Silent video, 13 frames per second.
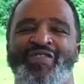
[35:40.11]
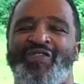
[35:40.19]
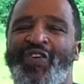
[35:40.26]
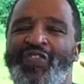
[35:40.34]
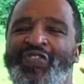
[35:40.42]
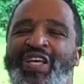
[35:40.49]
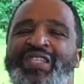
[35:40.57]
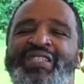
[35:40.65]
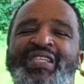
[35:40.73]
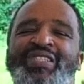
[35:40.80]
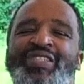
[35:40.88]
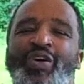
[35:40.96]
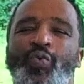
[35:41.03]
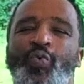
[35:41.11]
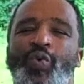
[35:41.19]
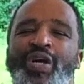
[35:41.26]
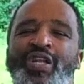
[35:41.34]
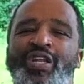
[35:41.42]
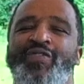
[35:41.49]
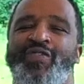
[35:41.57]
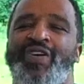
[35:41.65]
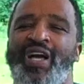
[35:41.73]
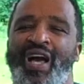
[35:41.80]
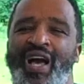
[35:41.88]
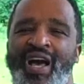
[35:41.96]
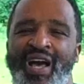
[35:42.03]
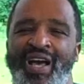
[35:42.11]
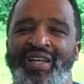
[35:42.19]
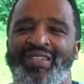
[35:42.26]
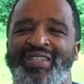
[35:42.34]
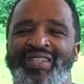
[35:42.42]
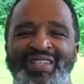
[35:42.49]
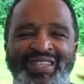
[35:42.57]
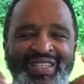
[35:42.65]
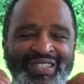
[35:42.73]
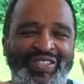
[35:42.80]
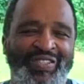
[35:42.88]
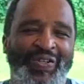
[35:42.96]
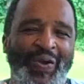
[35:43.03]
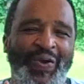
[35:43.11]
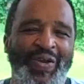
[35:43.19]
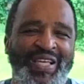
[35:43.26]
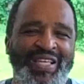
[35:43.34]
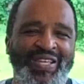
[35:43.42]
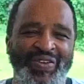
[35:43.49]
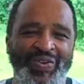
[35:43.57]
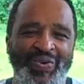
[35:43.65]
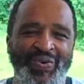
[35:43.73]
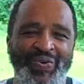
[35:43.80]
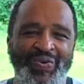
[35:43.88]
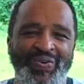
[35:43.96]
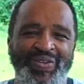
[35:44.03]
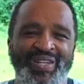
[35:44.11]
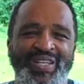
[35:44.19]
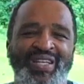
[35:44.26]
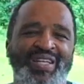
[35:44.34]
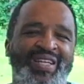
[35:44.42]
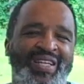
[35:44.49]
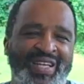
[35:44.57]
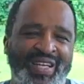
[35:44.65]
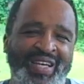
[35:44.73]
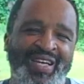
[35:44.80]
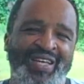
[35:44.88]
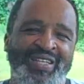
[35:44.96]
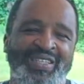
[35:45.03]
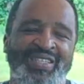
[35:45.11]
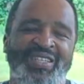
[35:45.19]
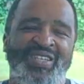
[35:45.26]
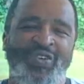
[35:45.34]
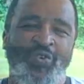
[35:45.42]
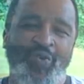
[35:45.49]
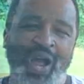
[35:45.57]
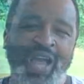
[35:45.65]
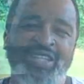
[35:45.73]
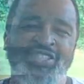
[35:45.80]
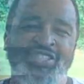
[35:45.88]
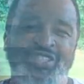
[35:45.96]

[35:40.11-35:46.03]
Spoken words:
for this is the will of God concerning you in Christ